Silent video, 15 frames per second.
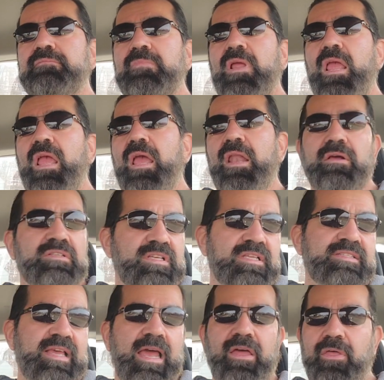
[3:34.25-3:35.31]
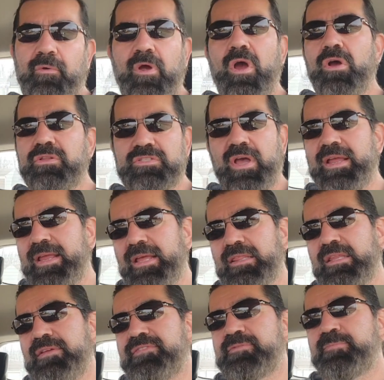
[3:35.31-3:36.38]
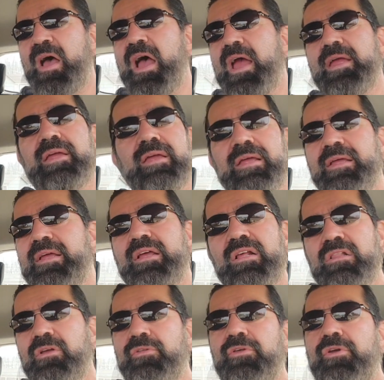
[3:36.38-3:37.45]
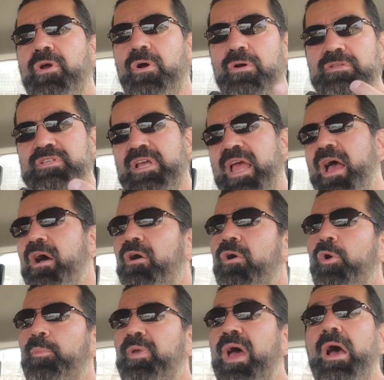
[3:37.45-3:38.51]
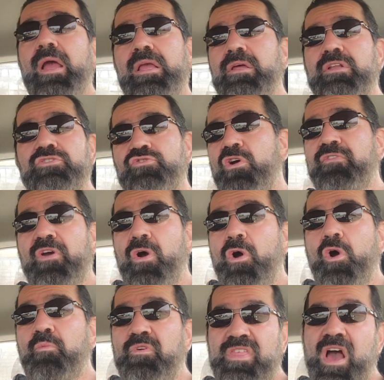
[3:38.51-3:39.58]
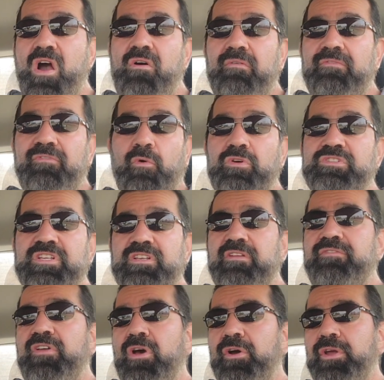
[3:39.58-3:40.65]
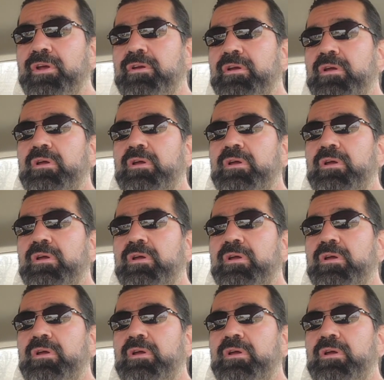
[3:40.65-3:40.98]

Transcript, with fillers: And I was on the side of the road, so I get LeafSpy, clear the codes, and I got home. Now I could have drove it home without forcing the failure,